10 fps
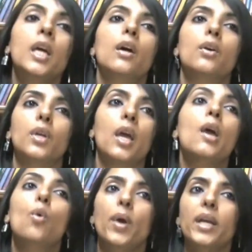Okay,
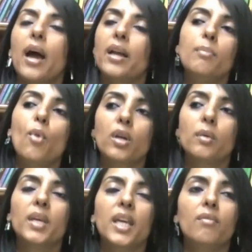when Harry Potter
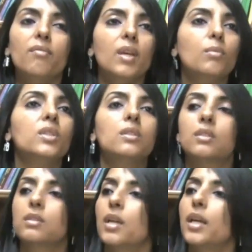became famous
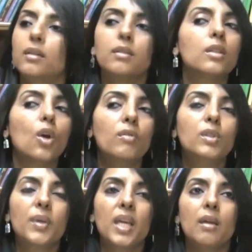and the novels
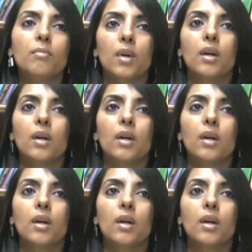became